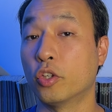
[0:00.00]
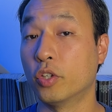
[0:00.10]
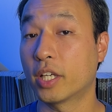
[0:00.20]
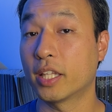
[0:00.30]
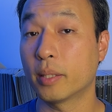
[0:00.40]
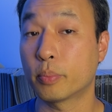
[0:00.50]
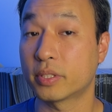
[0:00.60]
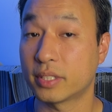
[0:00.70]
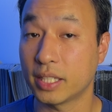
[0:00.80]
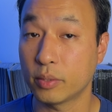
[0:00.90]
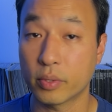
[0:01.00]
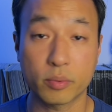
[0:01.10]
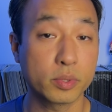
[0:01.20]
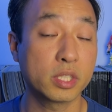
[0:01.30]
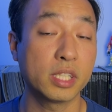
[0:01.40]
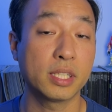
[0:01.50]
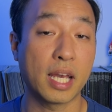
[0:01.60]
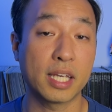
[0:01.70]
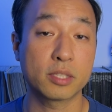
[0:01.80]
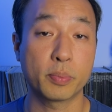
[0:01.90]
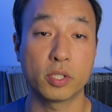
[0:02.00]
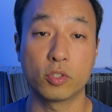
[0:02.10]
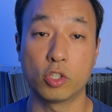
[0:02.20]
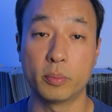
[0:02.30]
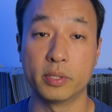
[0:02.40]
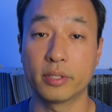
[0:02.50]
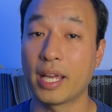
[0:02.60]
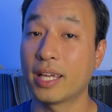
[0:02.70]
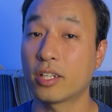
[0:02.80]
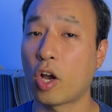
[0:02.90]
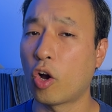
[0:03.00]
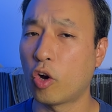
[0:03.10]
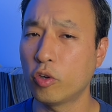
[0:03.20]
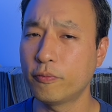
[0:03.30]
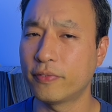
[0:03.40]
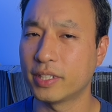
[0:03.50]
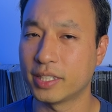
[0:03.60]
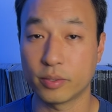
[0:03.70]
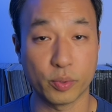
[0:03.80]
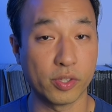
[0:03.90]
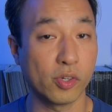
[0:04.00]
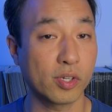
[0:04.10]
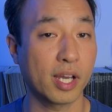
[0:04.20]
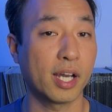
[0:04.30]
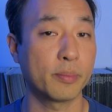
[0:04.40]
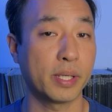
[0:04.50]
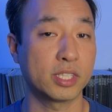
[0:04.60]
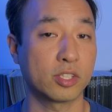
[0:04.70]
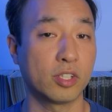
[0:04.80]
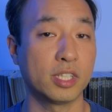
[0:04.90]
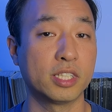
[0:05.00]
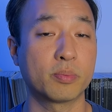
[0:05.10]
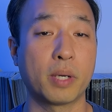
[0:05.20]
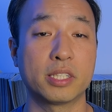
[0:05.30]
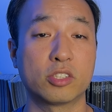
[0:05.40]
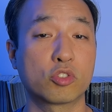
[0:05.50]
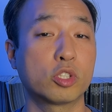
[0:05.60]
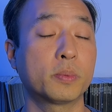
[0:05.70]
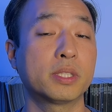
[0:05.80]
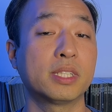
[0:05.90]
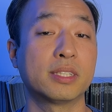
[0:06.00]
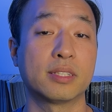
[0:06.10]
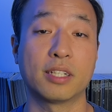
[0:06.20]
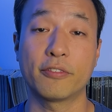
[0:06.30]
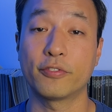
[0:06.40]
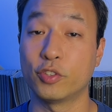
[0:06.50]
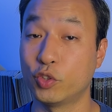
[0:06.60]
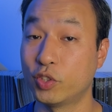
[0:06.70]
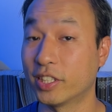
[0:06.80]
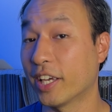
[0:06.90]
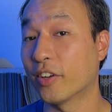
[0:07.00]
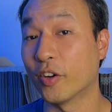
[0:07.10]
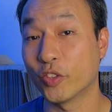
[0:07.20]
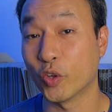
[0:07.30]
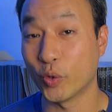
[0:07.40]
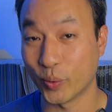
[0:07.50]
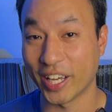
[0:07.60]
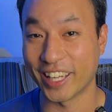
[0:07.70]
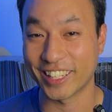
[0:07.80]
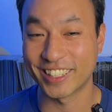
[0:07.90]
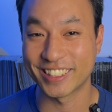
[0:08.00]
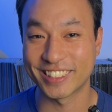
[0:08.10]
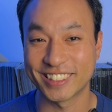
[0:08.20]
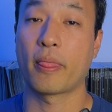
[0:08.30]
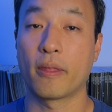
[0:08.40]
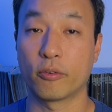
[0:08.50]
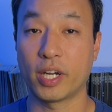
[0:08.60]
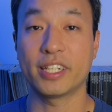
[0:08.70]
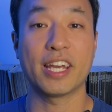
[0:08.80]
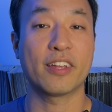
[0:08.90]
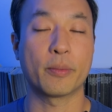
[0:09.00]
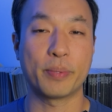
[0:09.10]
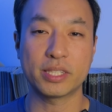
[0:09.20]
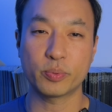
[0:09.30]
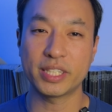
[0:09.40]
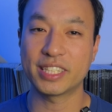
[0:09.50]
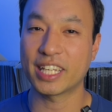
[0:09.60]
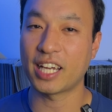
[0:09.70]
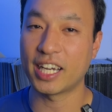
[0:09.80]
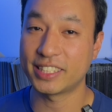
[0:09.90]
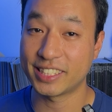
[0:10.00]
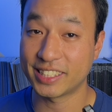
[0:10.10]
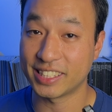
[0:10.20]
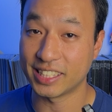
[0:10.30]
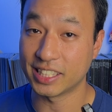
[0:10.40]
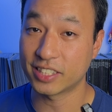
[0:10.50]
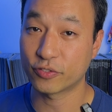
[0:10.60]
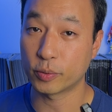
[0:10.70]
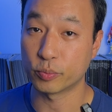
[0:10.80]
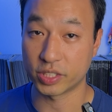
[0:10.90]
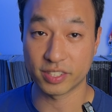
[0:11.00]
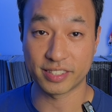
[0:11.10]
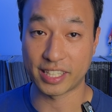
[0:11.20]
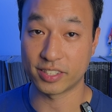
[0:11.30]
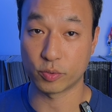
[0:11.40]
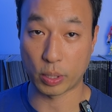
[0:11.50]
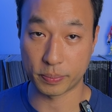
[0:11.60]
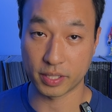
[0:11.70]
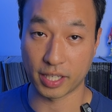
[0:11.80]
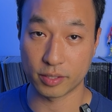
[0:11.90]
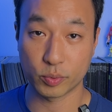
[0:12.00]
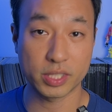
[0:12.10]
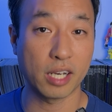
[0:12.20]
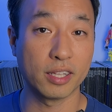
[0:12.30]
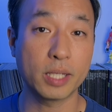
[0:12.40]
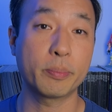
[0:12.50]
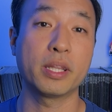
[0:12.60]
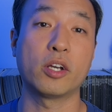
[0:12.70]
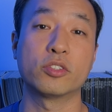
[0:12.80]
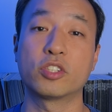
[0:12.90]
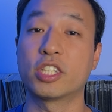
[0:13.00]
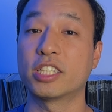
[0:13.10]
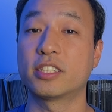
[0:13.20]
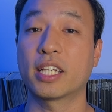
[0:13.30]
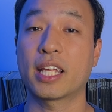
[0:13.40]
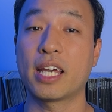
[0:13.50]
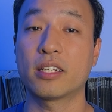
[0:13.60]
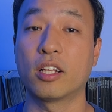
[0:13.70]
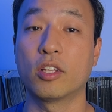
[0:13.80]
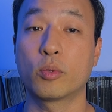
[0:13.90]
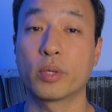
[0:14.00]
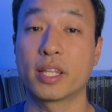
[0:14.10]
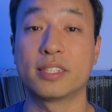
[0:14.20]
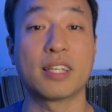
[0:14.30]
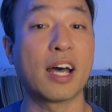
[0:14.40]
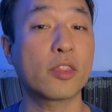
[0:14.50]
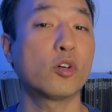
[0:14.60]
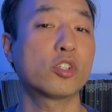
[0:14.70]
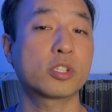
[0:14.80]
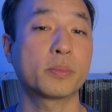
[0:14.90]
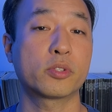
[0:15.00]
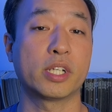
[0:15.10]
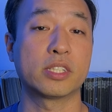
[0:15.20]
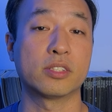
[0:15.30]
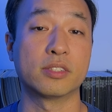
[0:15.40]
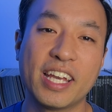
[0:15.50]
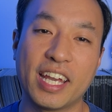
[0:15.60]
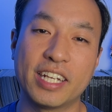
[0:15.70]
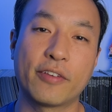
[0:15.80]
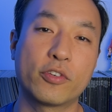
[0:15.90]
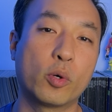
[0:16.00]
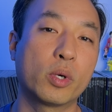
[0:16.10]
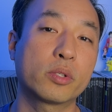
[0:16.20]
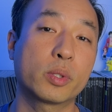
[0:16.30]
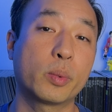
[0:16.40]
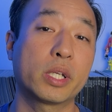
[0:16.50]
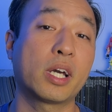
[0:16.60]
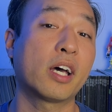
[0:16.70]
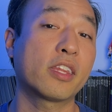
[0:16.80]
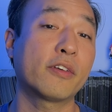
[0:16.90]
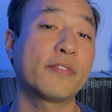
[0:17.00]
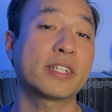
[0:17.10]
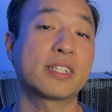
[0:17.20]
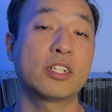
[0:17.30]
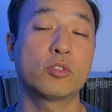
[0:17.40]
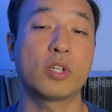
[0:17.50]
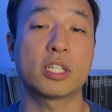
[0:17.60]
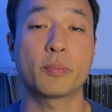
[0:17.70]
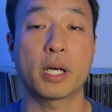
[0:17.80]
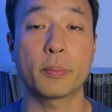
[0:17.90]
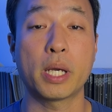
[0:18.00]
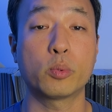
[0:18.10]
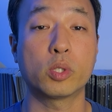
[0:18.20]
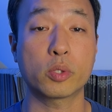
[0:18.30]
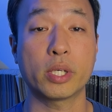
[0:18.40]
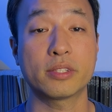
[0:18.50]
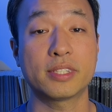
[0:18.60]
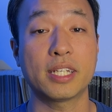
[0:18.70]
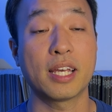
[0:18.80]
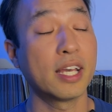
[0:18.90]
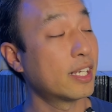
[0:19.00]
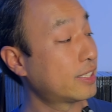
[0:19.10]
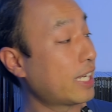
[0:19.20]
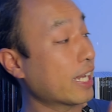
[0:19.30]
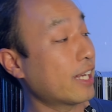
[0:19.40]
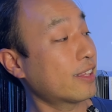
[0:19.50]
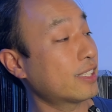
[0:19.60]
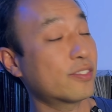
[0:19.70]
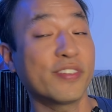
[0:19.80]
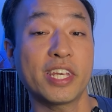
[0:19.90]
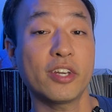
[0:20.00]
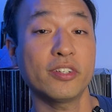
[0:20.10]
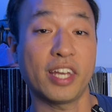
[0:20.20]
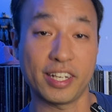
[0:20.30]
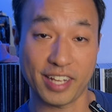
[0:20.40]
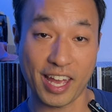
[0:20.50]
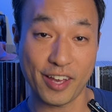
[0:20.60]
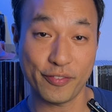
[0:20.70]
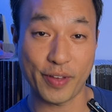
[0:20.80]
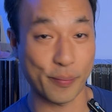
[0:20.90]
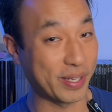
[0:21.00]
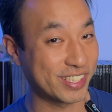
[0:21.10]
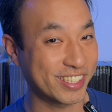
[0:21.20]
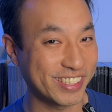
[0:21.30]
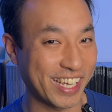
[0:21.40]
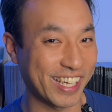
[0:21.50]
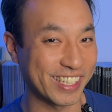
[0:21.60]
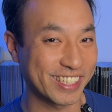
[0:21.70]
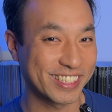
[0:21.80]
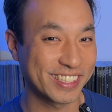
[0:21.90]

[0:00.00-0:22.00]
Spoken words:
You can then proceed with the routine as per normal, and hopefully with your card magic knowledge, my description is enough for you to get on your way. Right now, the best way to get identity is from Richard Sanders' website, which I'll link below so you can check it out along with his other awesome creations. And if you're wondering what other effects I do as part of my walk around set, check out this video and have a magical day.